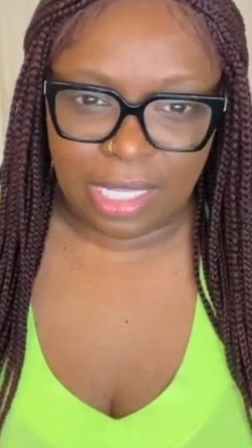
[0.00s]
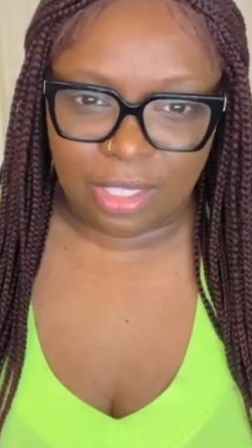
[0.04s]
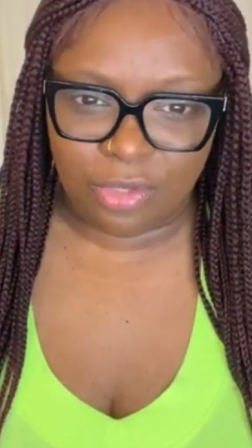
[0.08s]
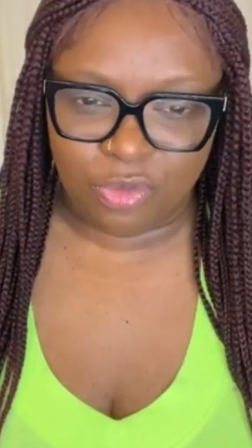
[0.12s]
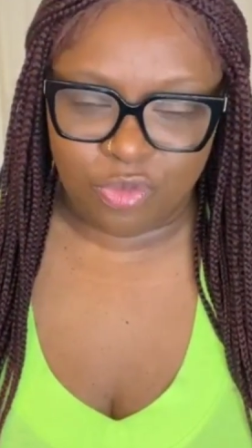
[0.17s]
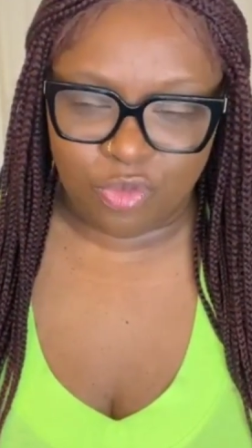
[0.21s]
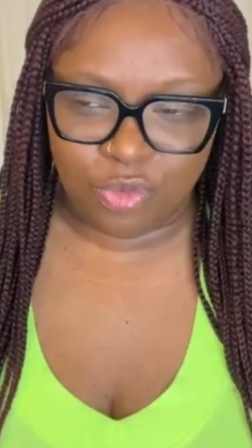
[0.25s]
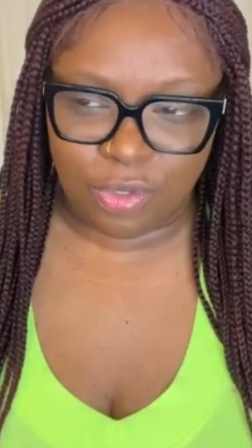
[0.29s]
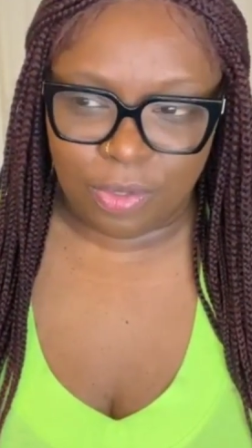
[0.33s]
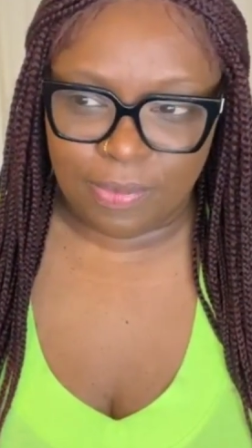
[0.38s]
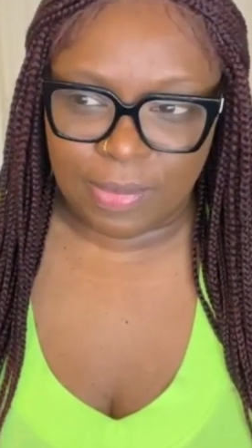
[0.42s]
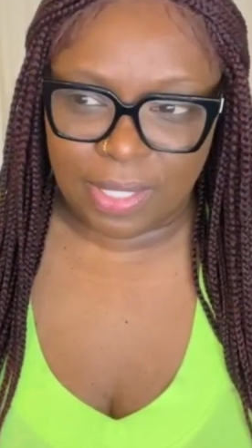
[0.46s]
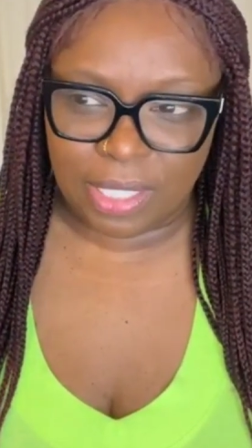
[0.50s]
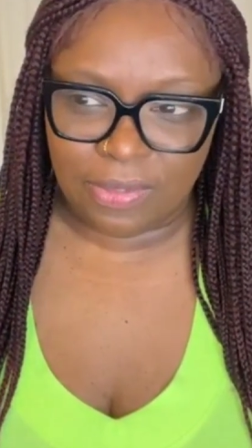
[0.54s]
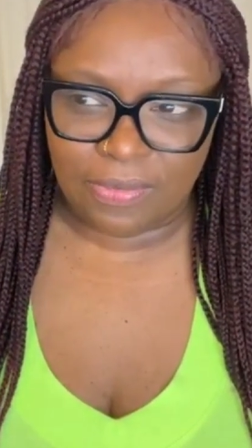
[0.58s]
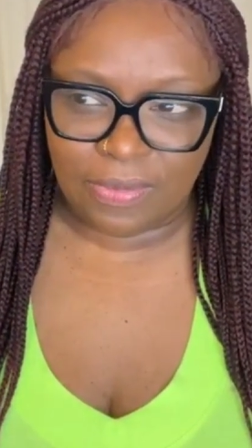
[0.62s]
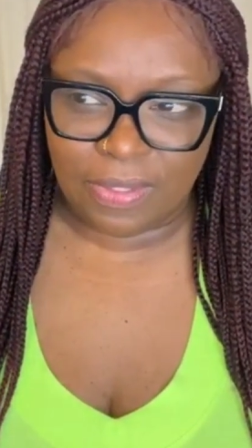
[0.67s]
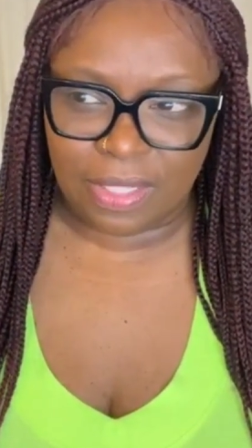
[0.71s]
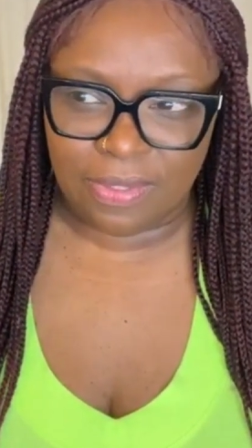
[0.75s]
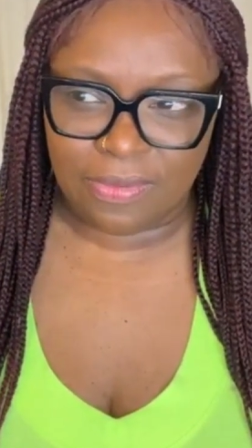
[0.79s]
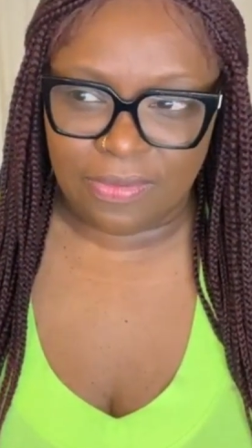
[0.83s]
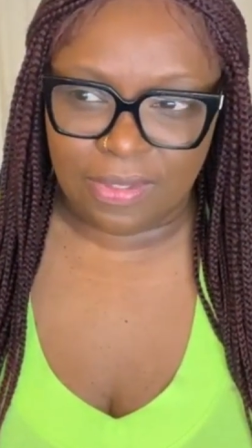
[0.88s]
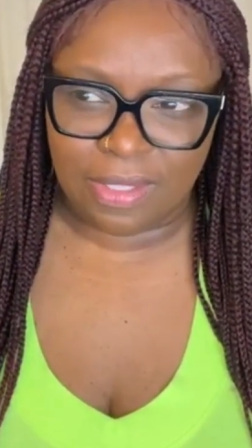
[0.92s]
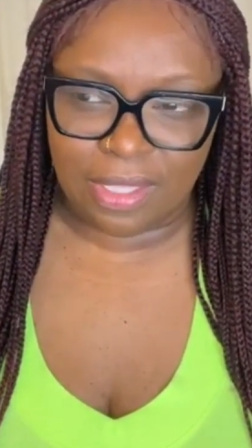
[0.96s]
next 3
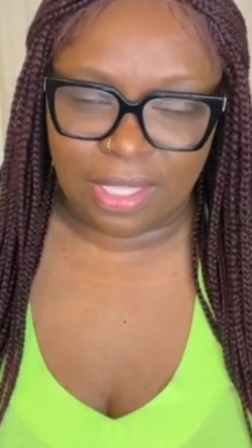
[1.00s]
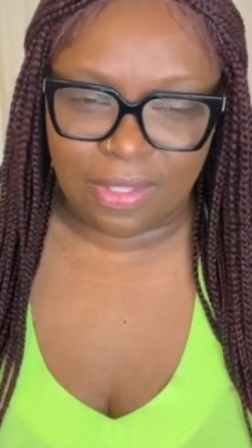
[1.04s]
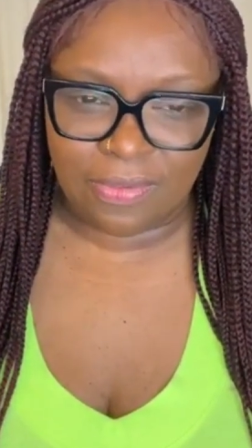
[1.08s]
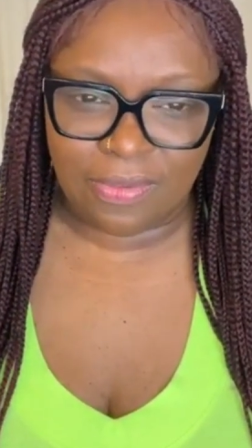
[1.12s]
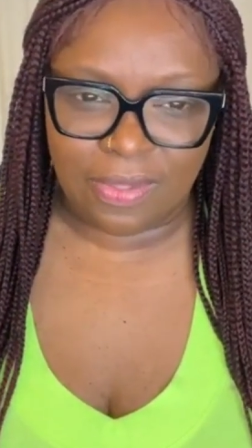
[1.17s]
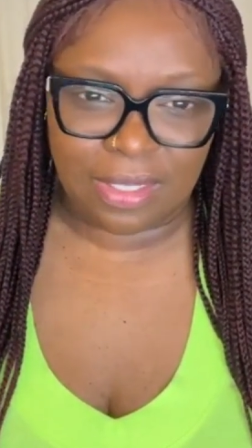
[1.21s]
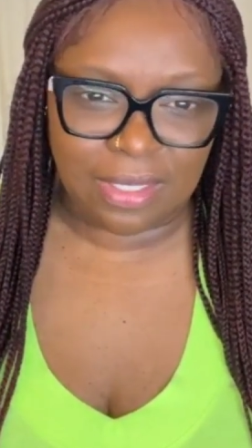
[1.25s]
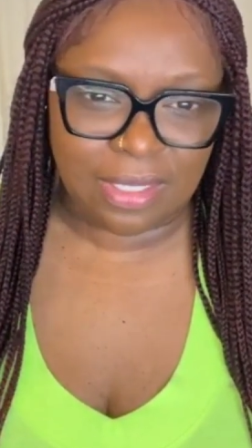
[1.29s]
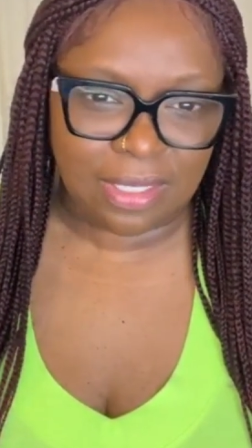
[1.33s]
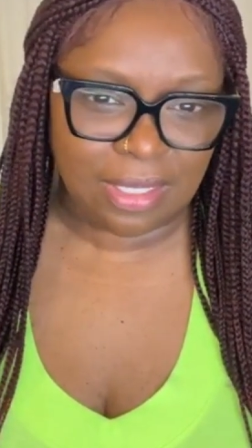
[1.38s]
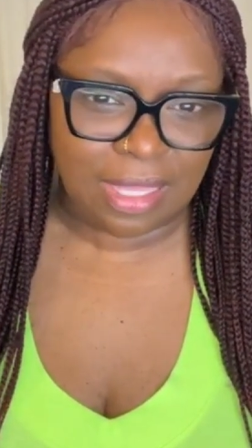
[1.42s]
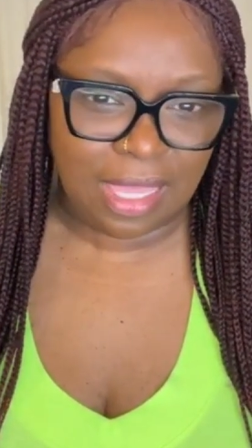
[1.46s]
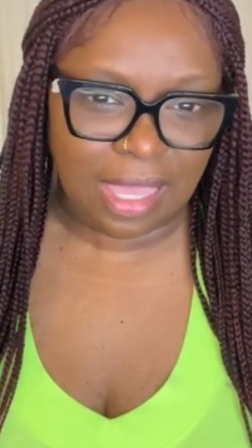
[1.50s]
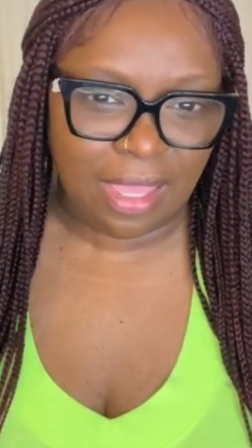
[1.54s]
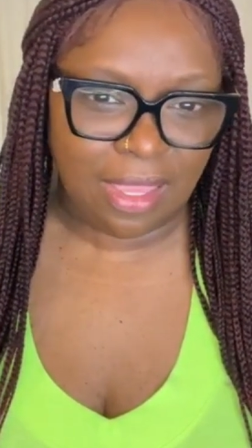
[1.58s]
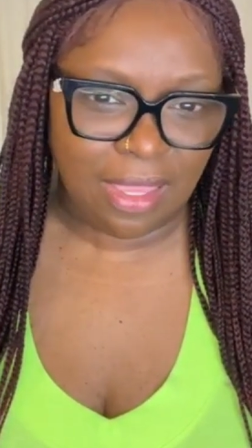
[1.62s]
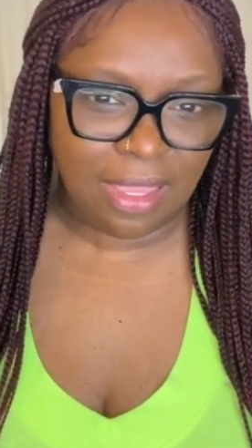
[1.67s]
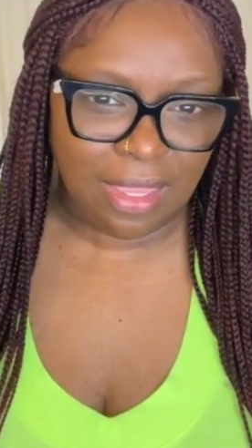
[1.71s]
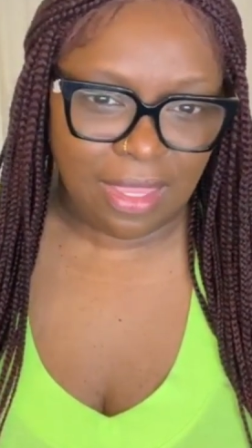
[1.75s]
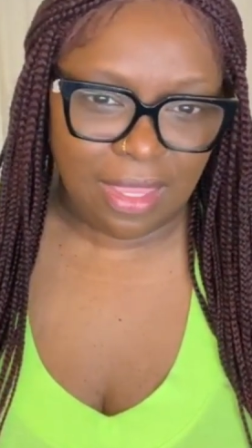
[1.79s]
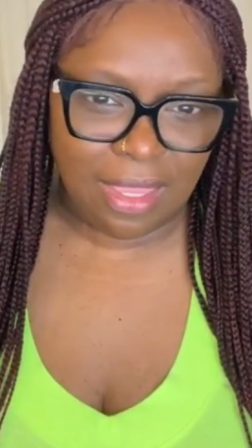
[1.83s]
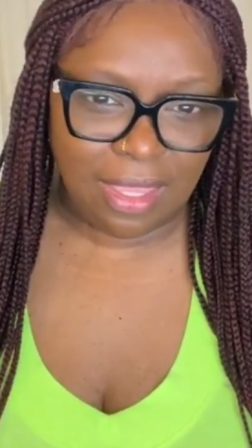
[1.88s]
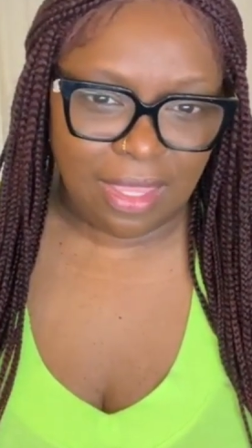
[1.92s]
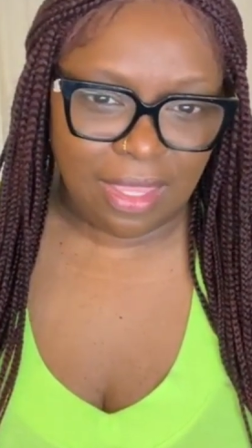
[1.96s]
months, until this, until
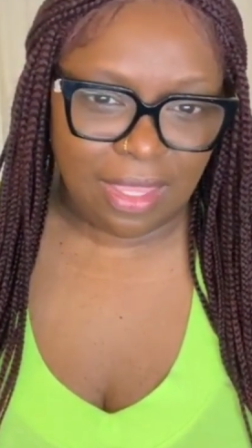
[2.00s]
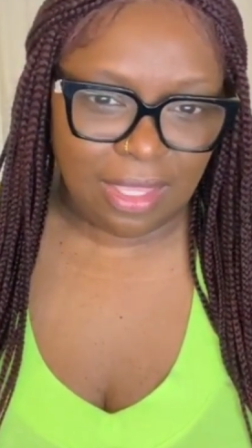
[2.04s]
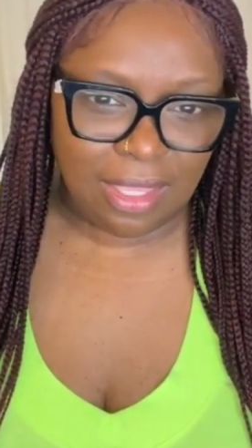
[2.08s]
that.